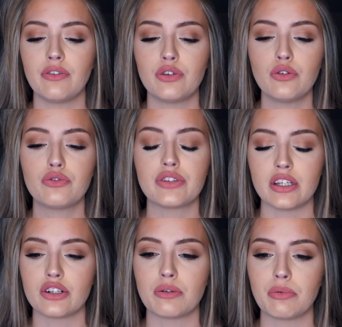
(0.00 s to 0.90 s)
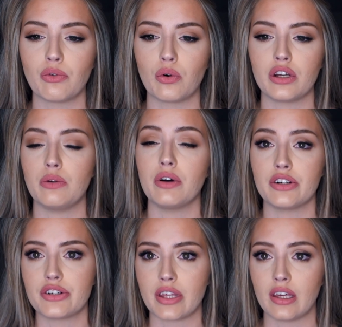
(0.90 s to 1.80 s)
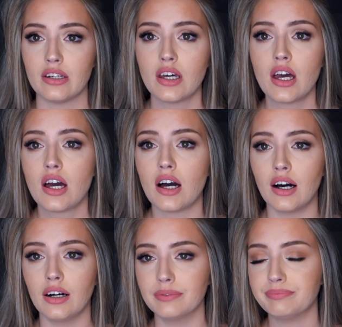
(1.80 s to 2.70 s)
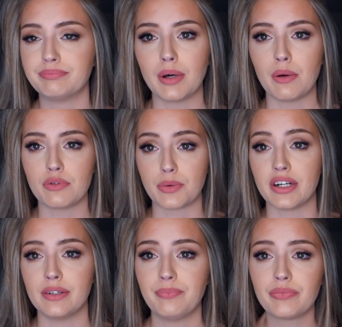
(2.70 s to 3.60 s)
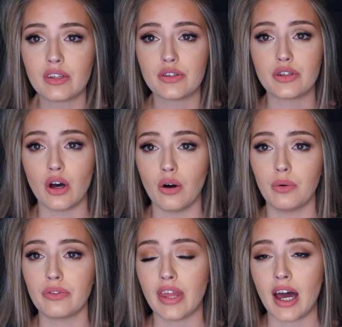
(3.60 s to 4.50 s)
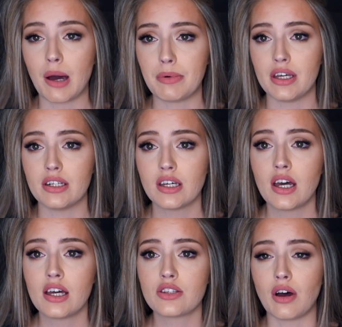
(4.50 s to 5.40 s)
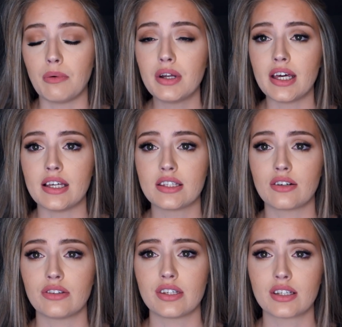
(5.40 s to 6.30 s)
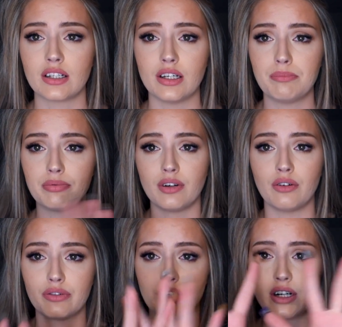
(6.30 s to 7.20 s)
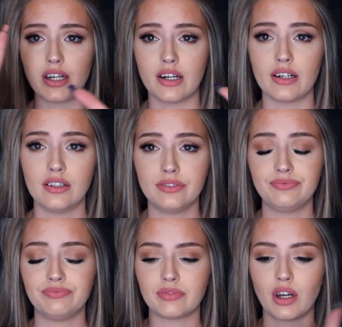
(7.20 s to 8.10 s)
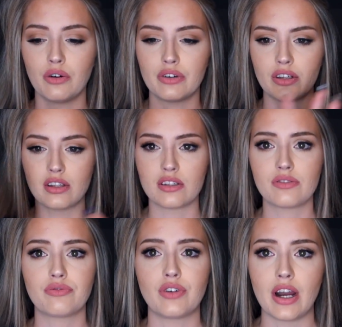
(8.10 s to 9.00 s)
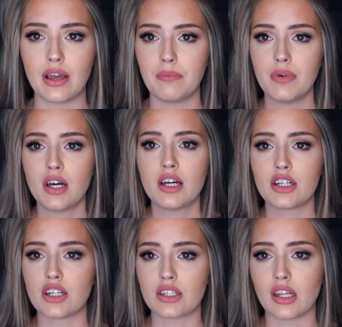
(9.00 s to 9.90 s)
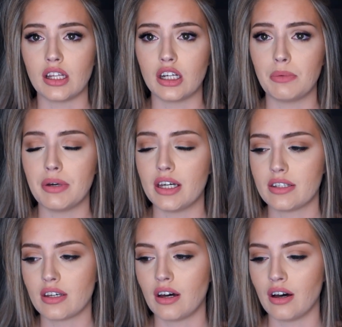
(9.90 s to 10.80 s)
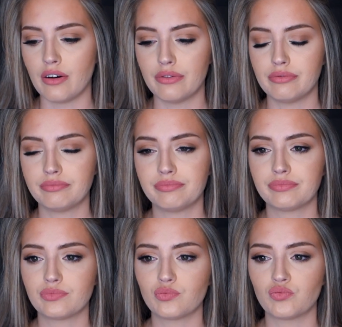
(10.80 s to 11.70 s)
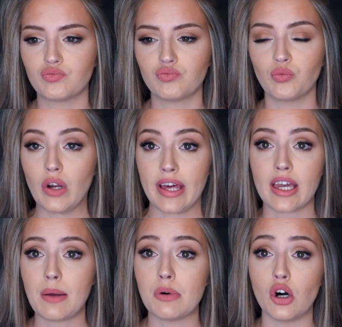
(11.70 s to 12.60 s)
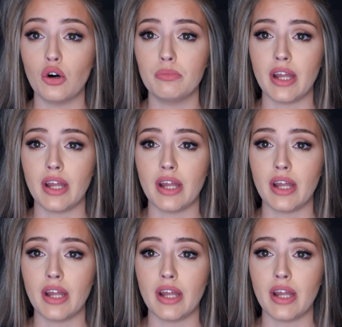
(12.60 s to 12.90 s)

If you've seizured before, you understand. But it was weird. So that happened. So I want to insert this clip over here, over this frame, just a little bit of when I came home.